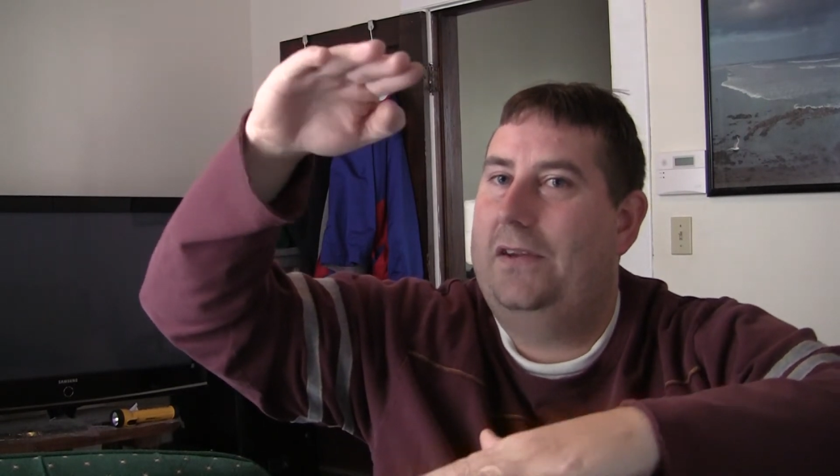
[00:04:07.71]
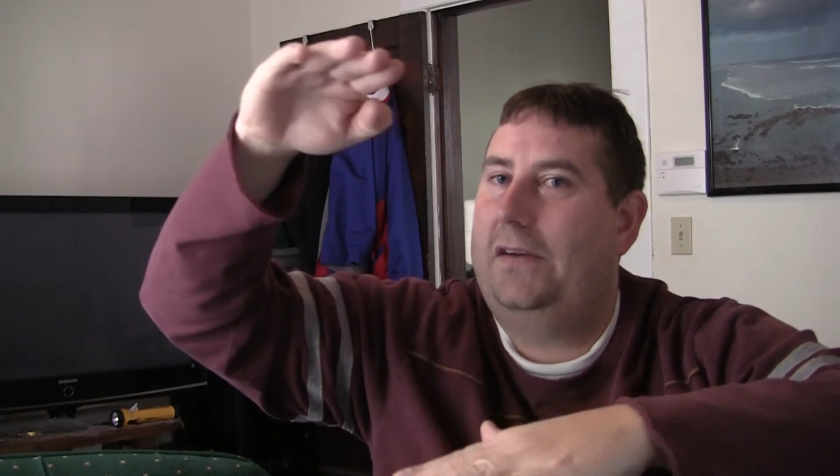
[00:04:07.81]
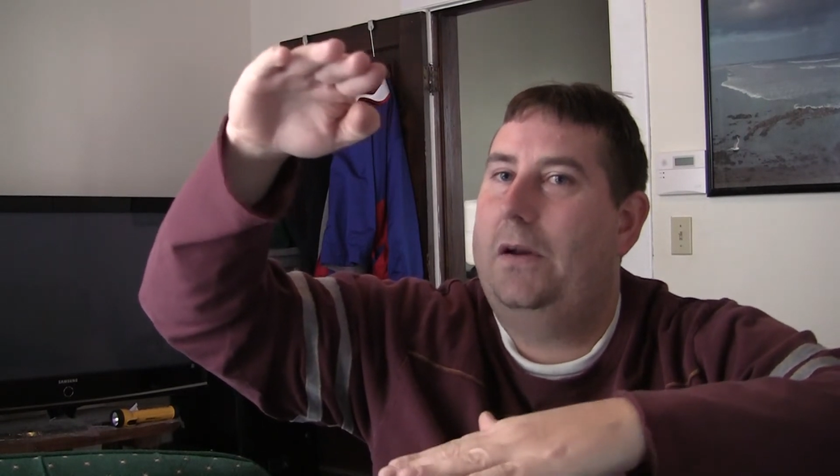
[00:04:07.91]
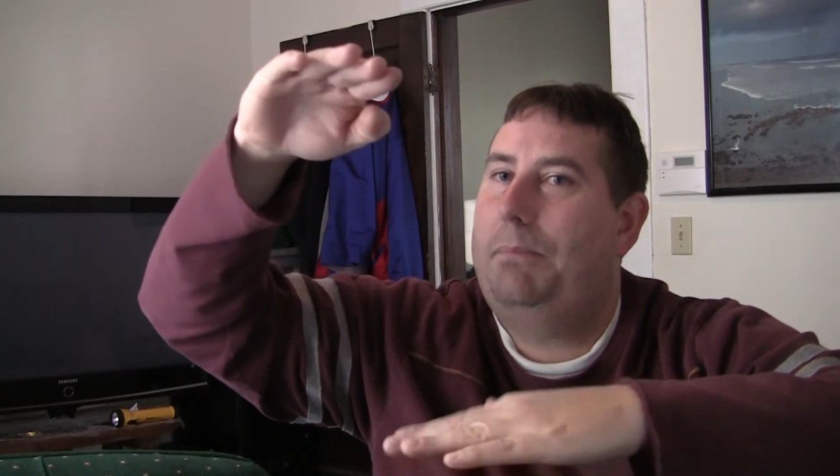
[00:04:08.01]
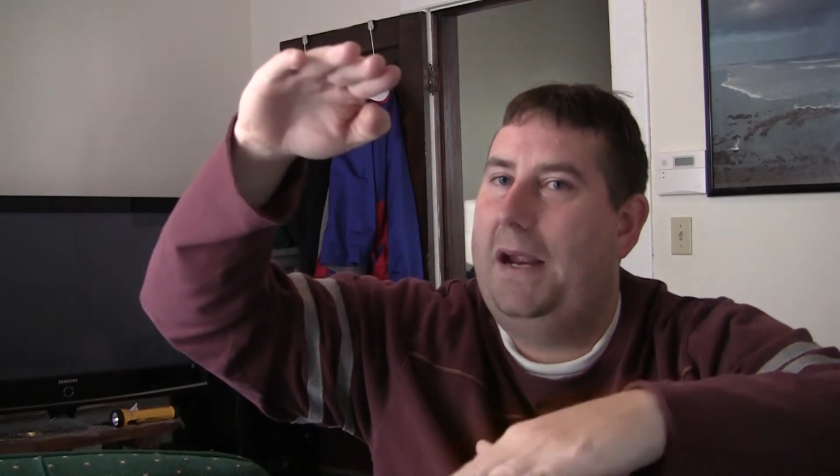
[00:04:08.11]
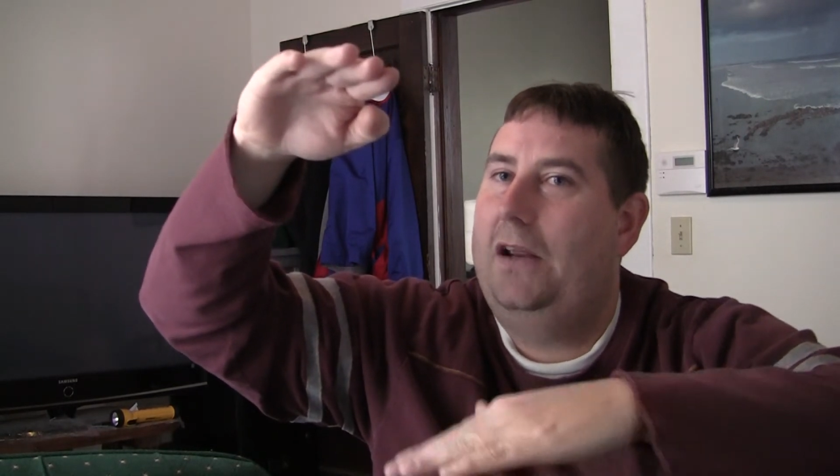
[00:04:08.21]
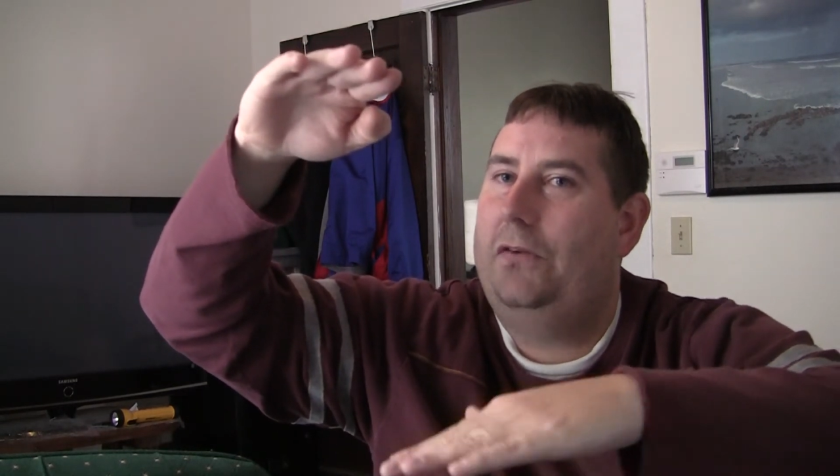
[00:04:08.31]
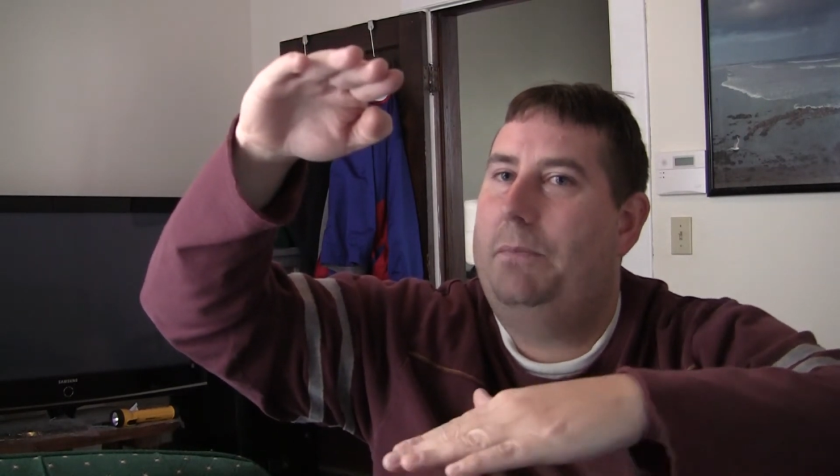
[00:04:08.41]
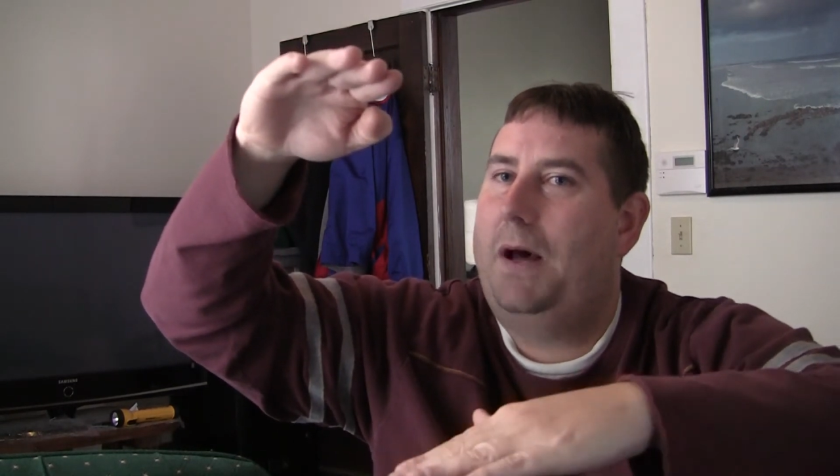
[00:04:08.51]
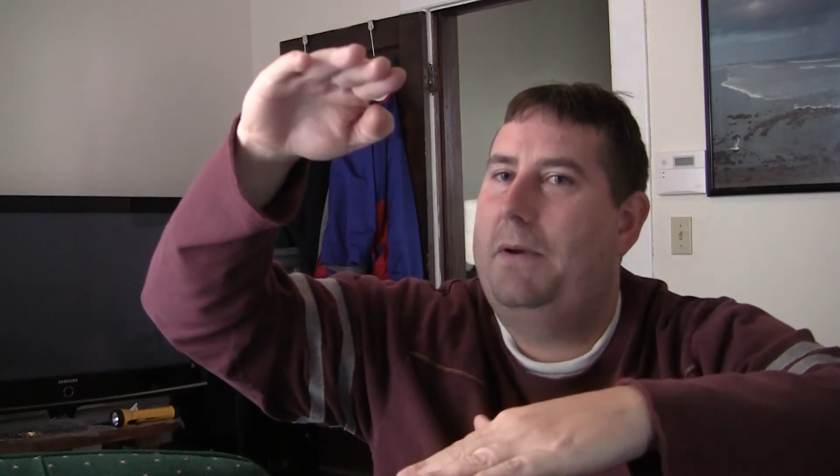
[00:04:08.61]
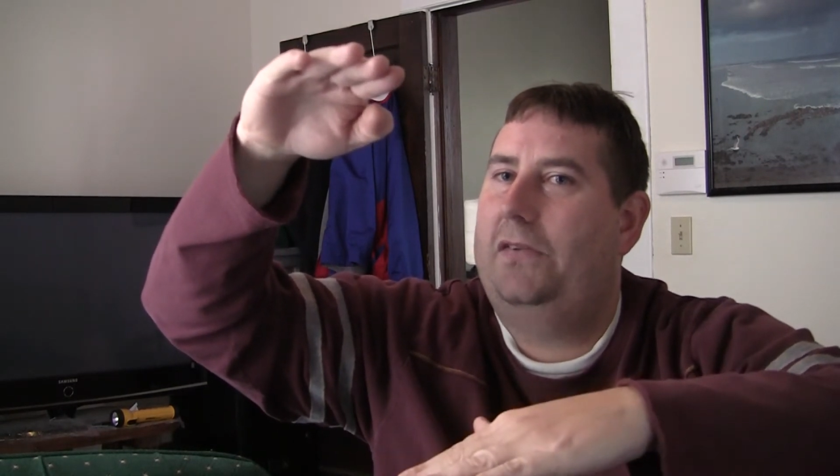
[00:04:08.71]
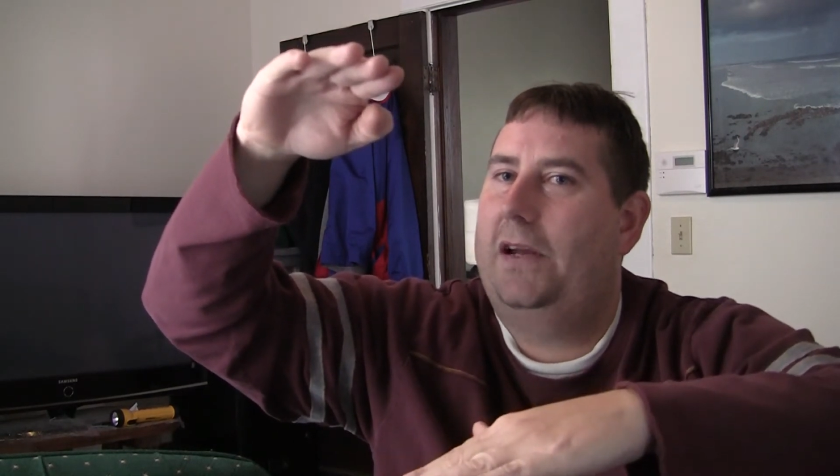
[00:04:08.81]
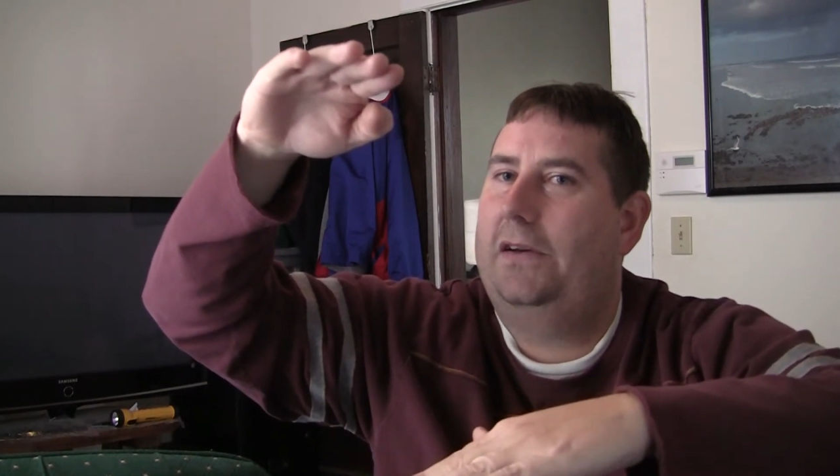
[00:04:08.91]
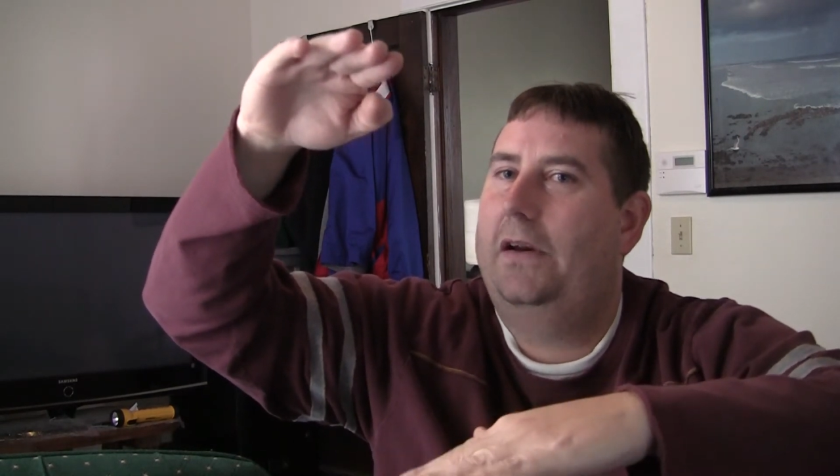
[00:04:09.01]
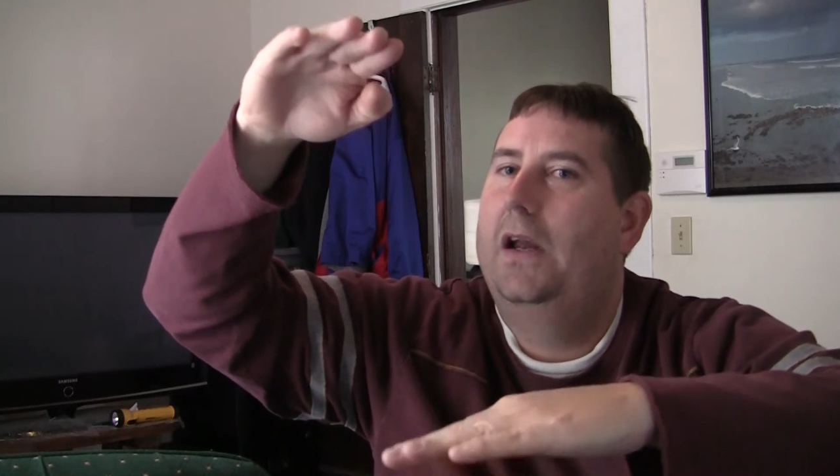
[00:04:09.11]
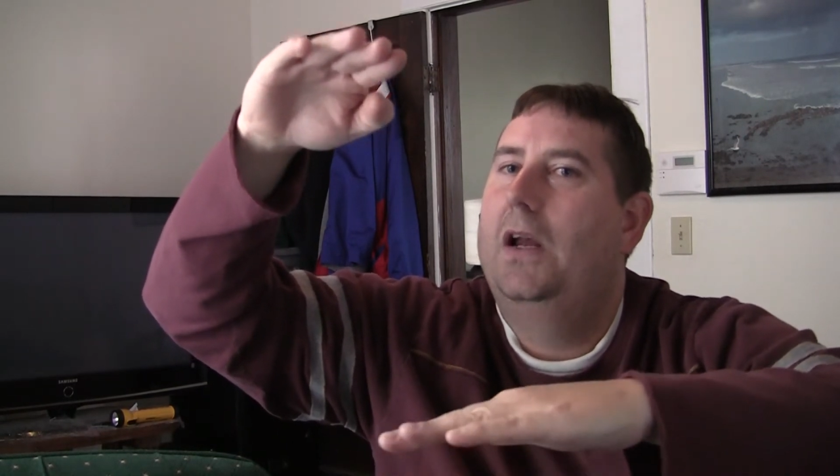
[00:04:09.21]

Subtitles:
sector pays for the public sector.